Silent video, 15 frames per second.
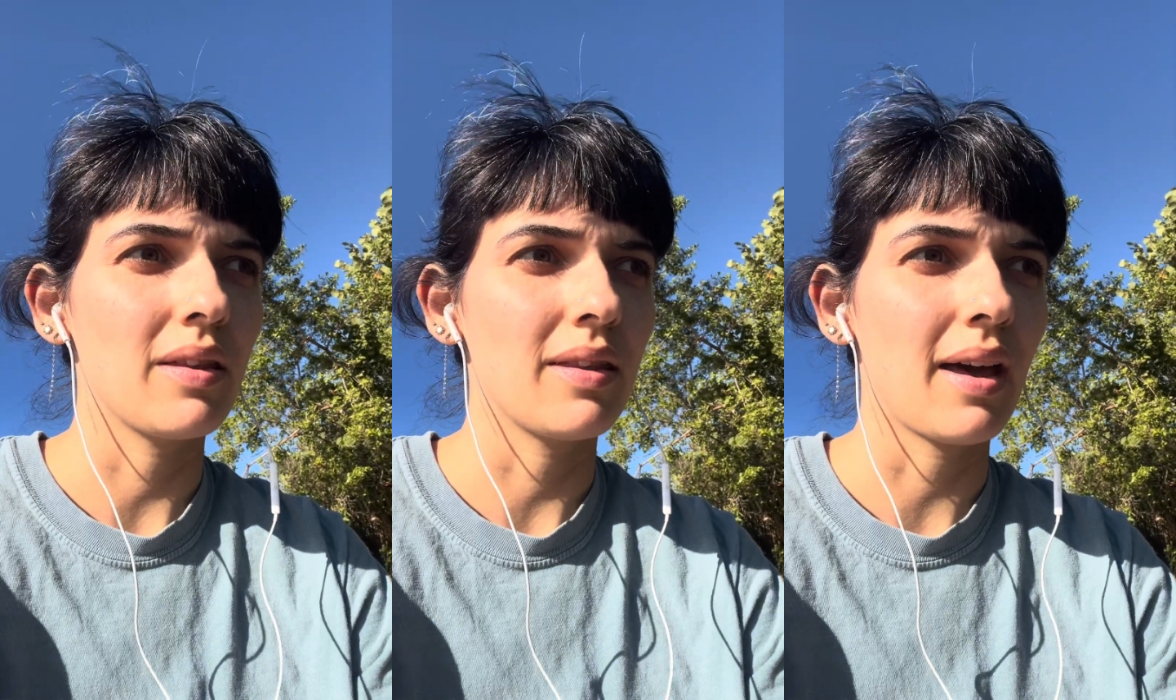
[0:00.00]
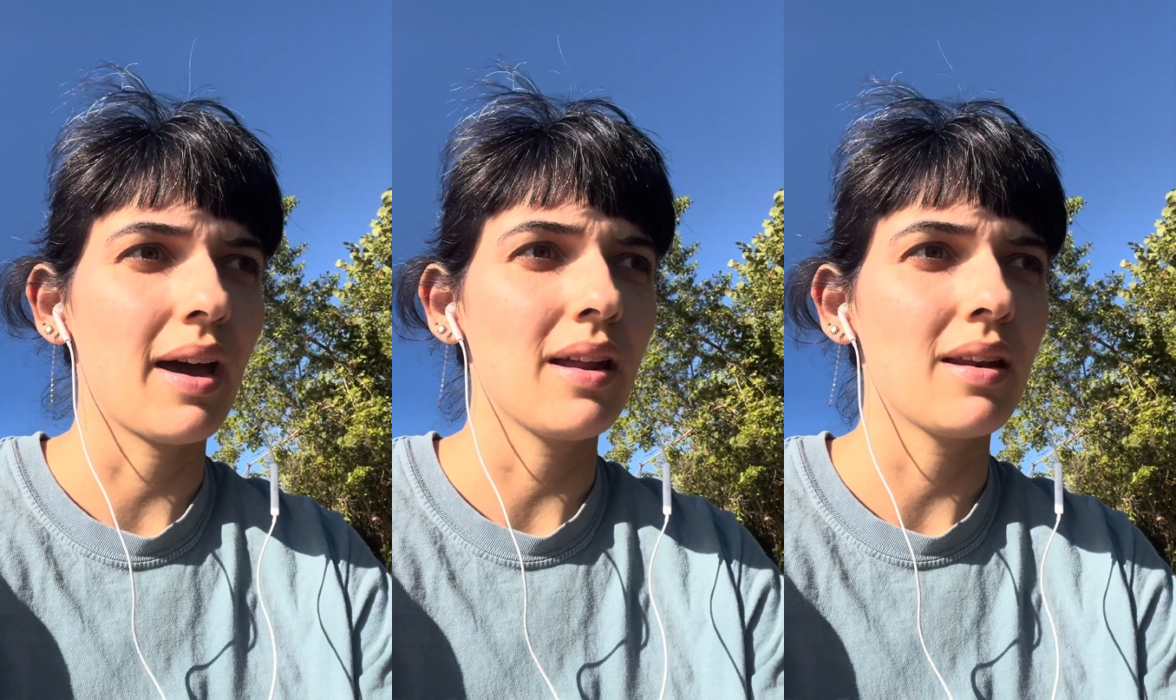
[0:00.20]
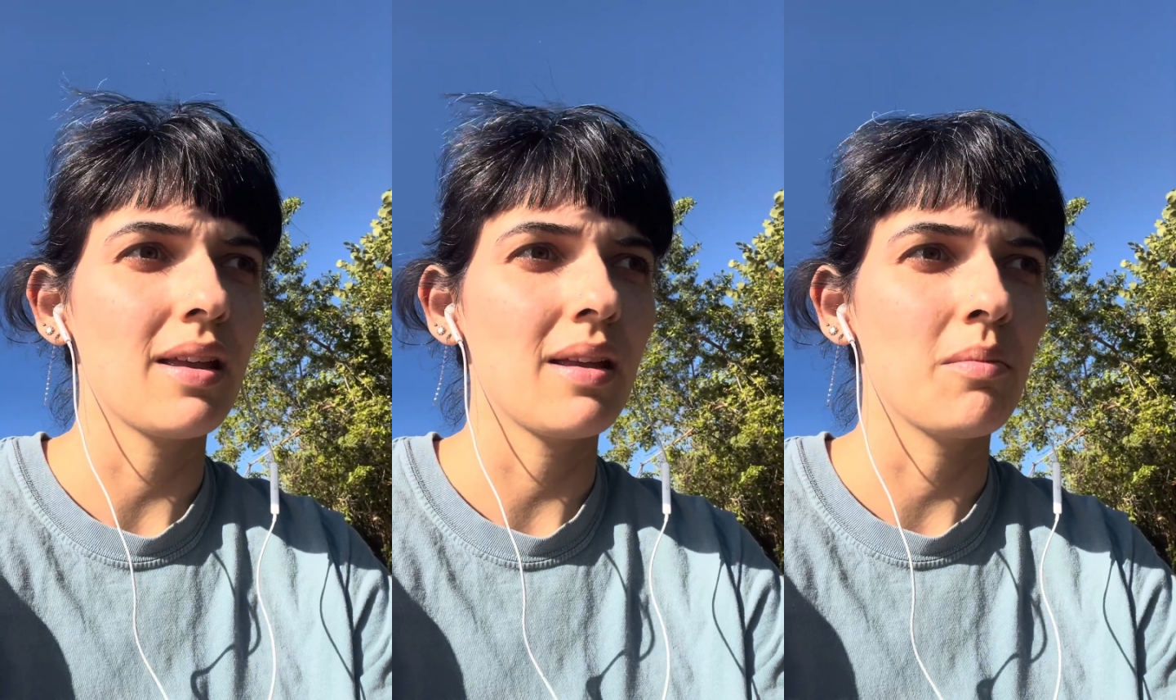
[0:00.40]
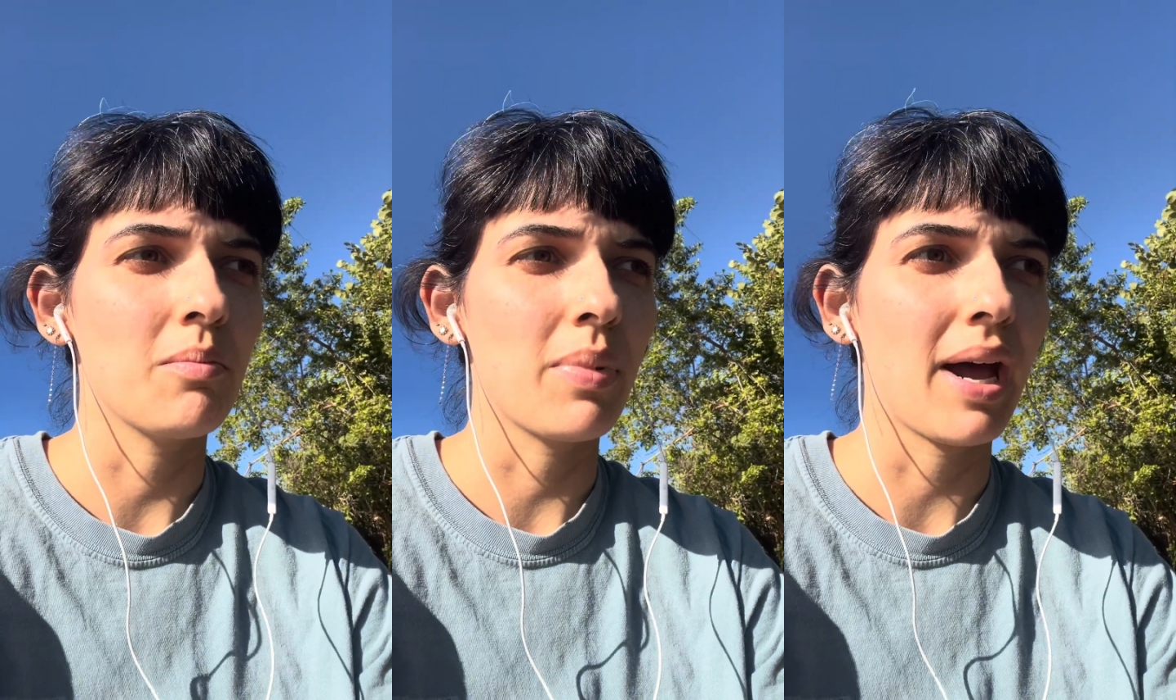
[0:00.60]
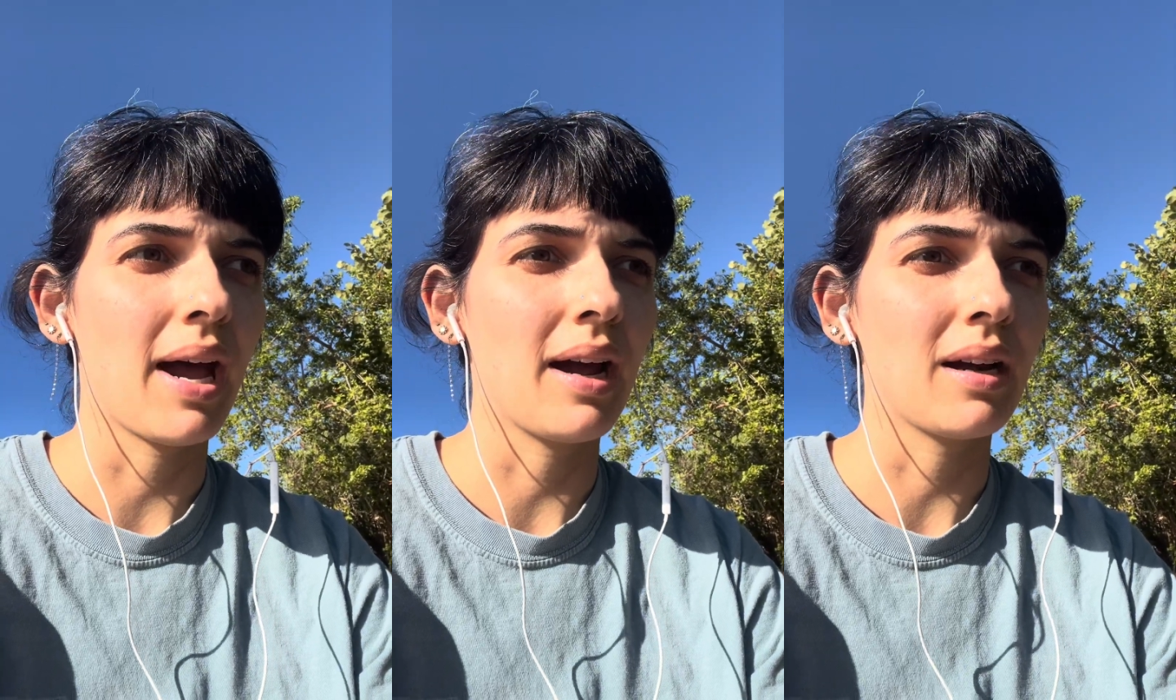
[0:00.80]
That
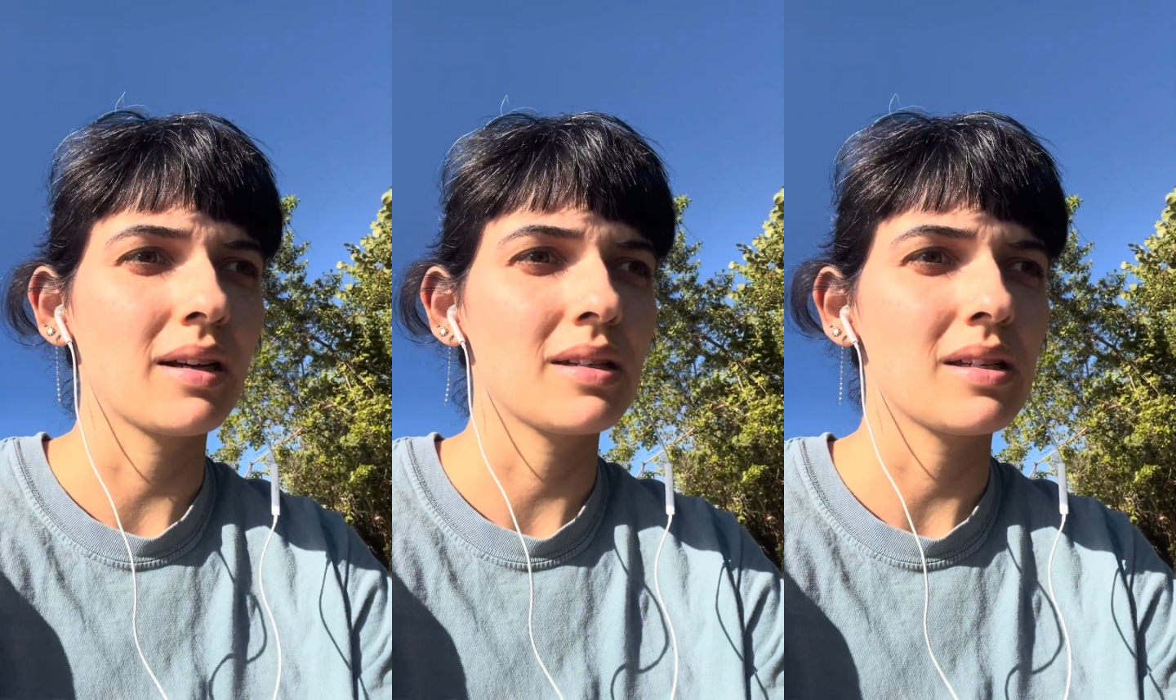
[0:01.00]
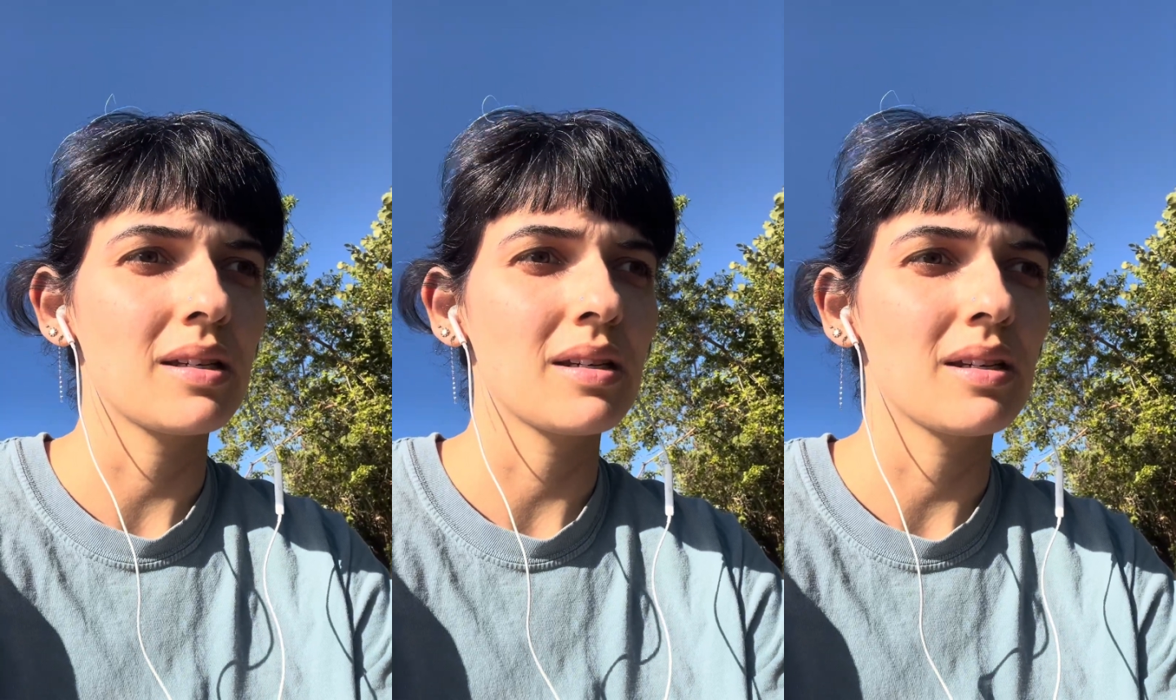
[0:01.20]
impact